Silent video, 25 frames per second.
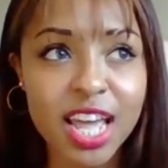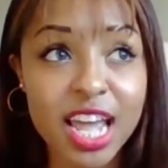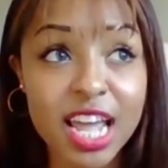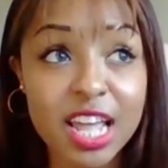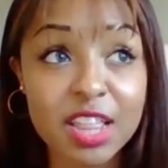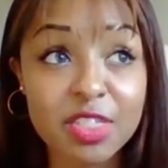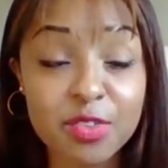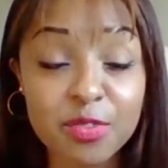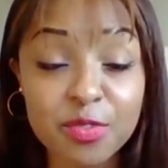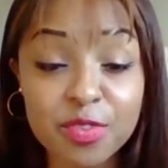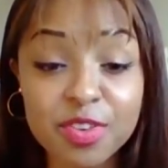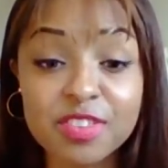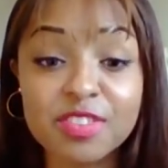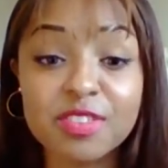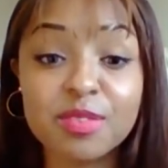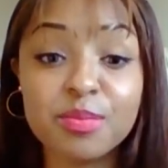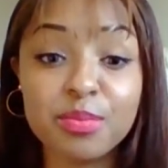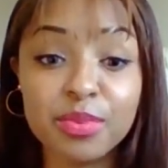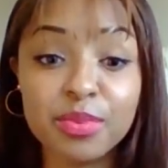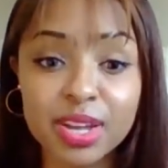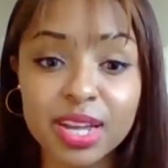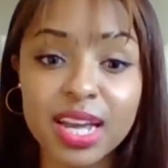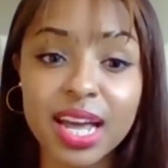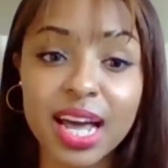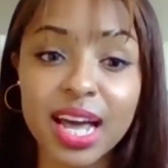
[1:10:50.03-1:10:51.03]
And the reason
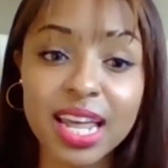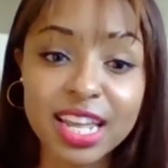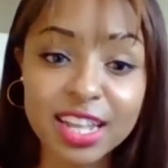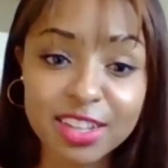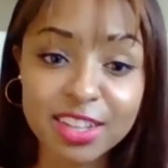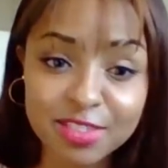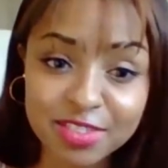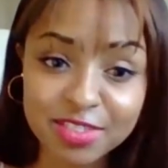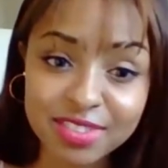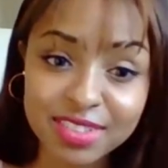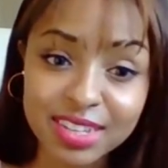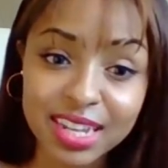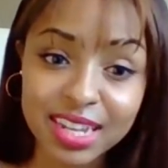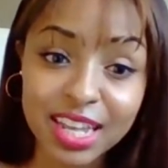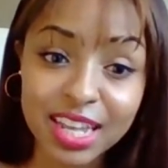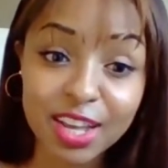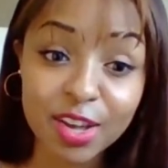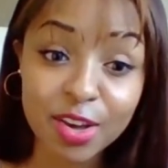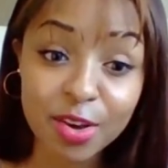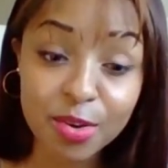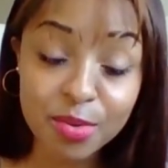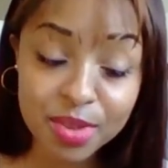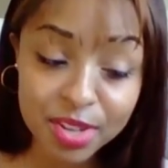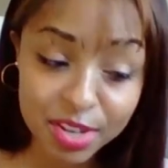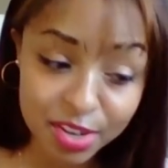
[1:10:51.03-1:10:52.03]
Bria got interested in
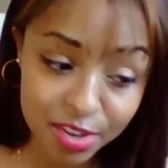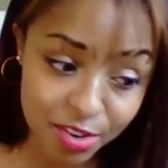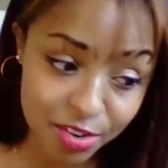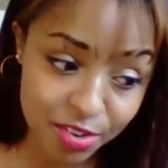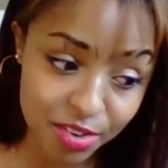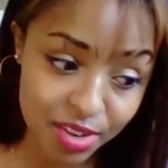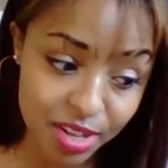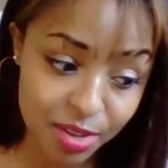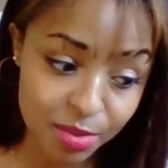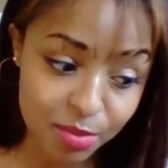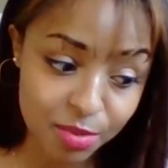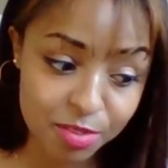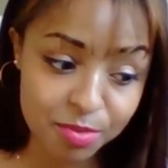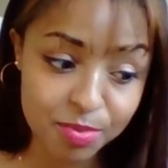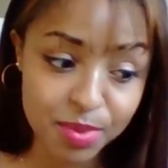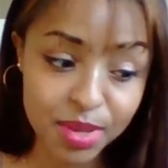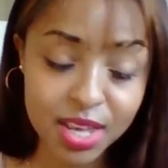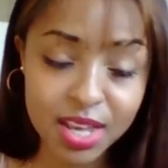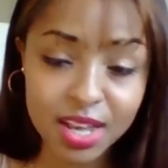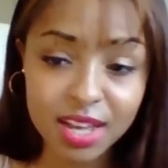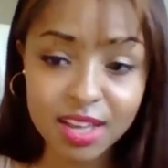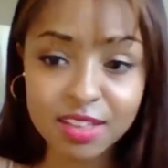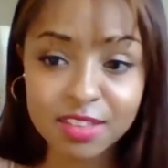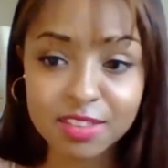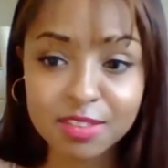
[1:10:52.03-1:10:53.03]
going to Korea was
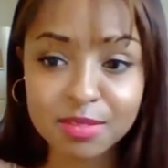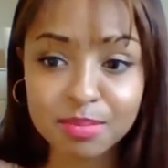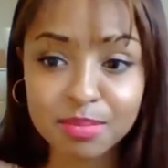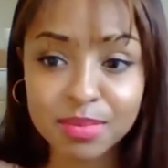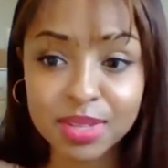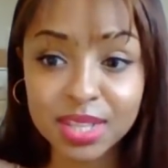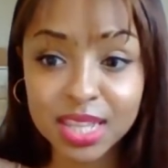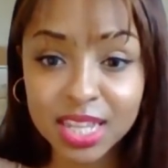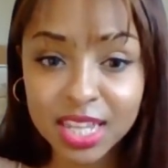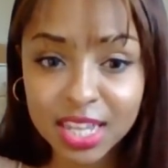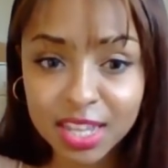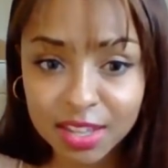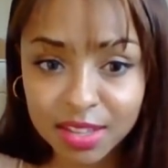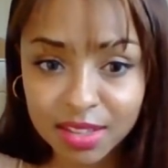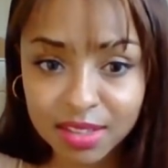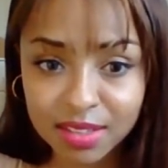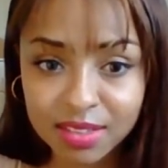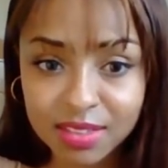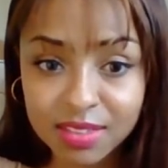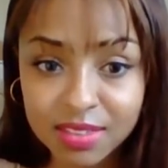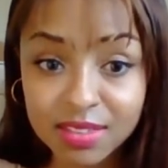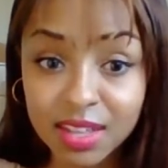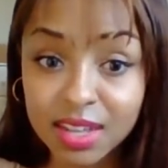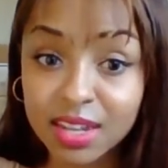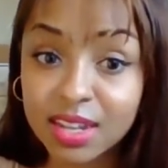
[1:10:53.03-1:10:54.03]
because Malia
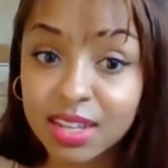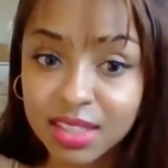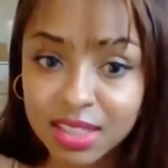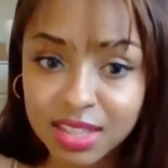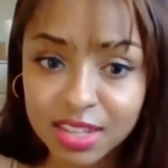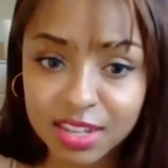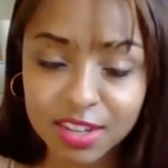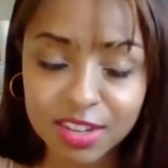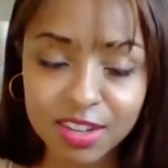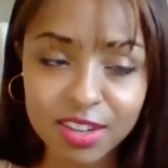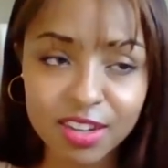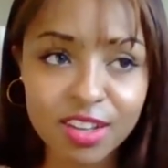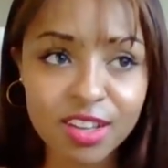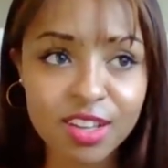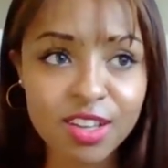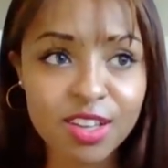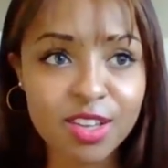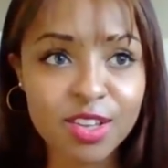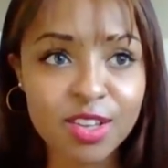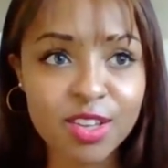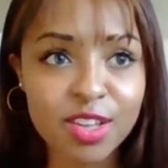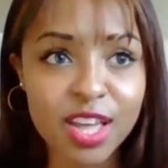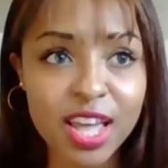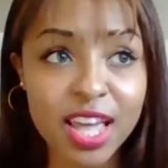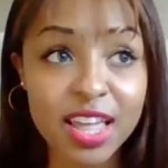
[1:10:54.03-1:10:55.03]
studied there
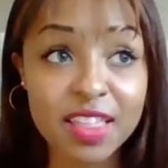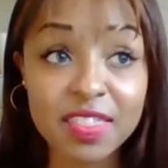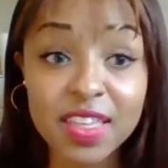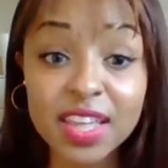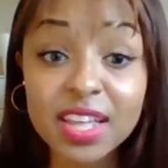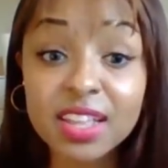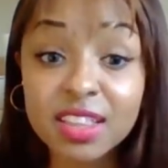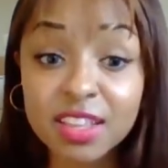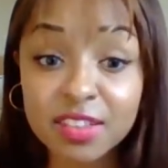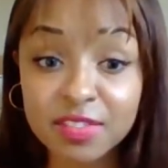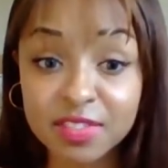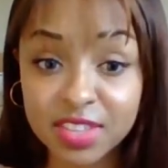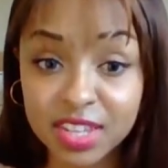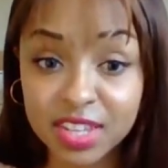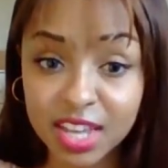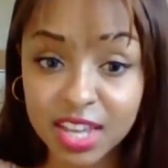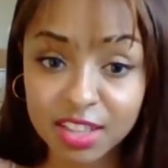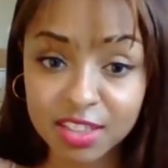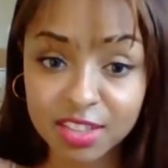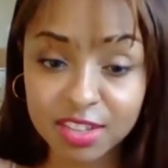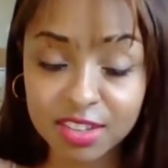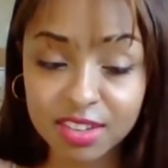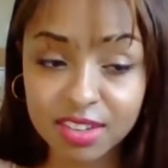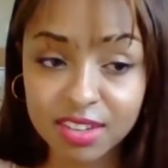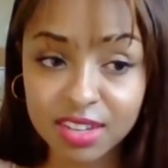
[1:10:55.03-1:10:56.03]
and they lived
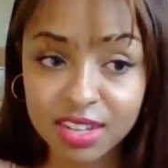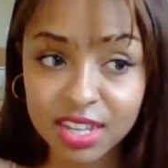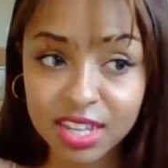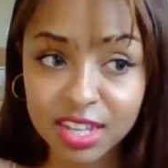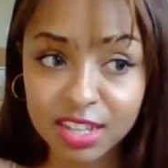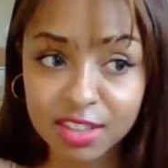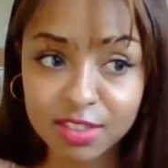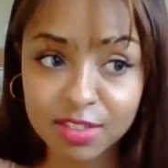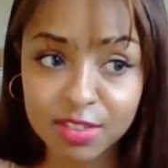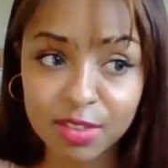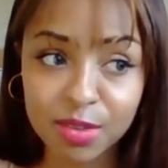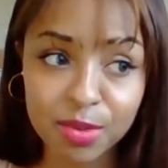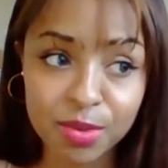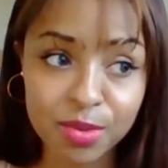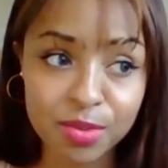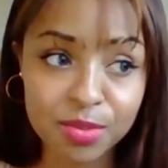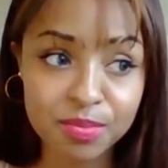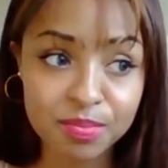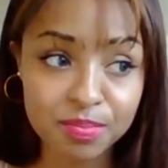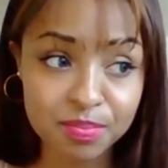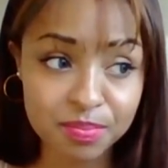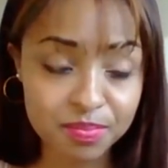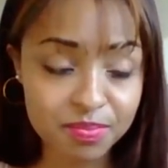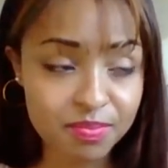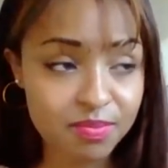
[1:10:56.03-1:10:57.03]
together in
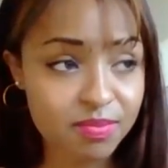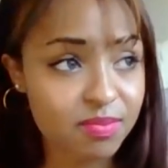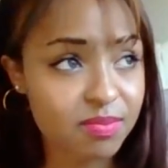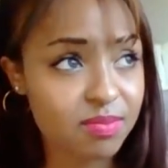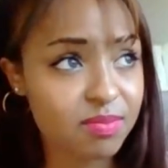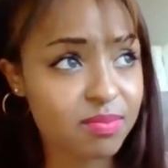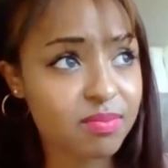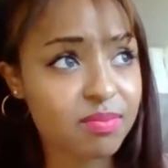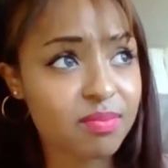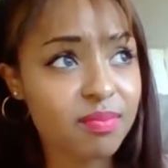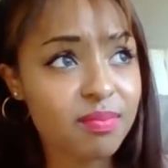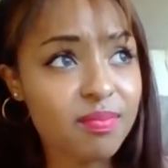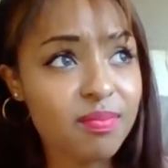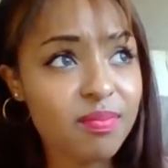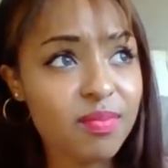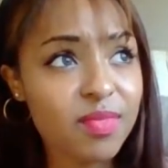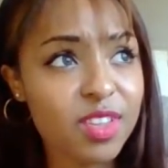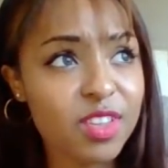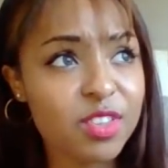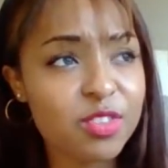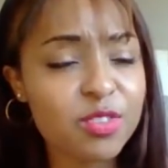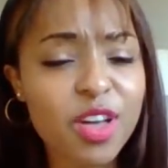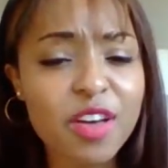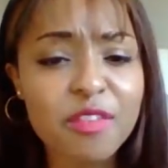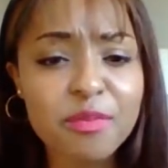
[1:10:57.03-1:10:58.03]
Seoul.
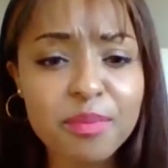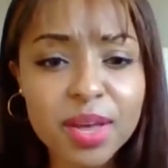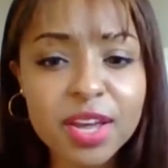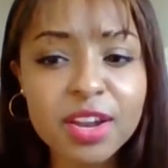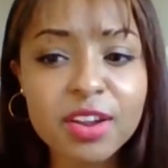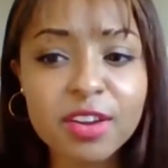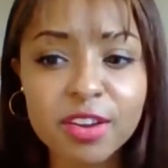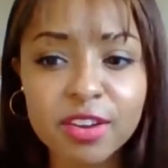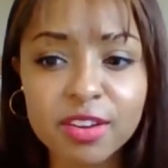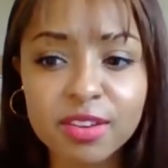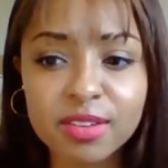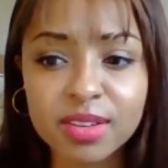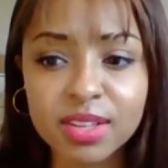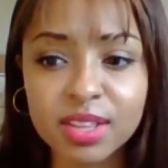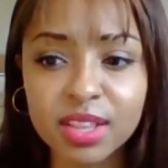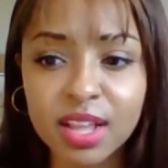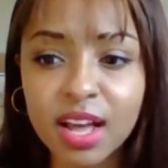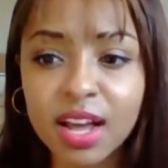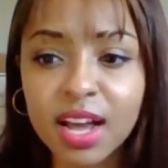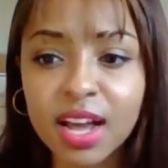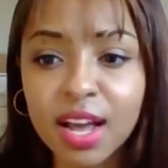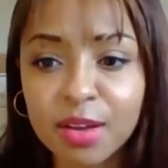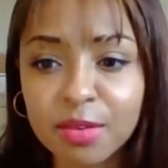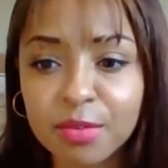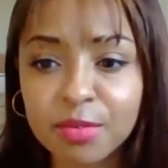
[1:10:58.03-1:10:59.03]
So I've met her and
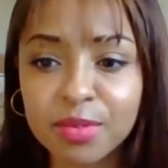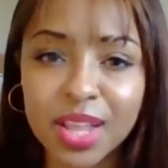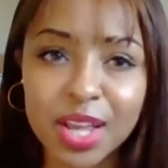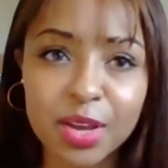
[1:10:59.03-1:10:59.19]
hung out.